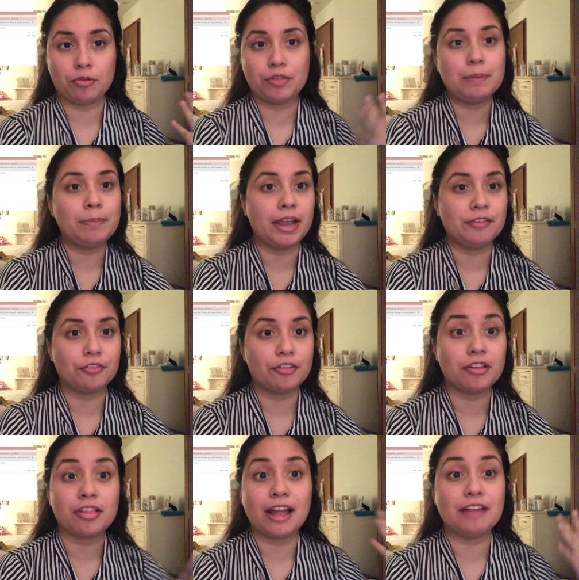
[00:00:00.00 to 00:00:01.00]
They pay for
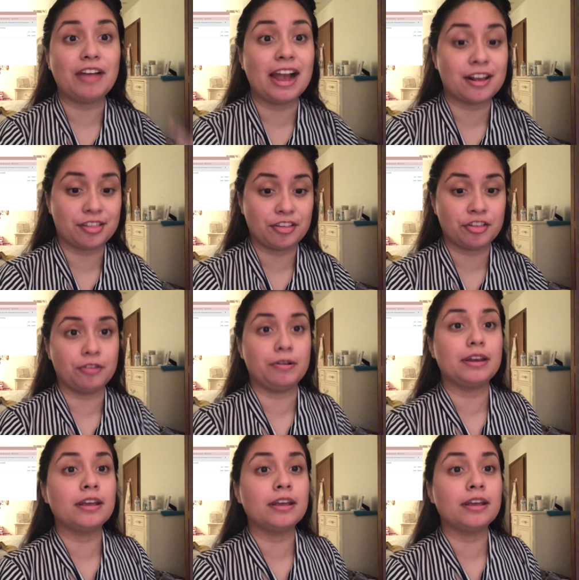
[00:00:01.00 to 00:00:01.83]
us to have access to it,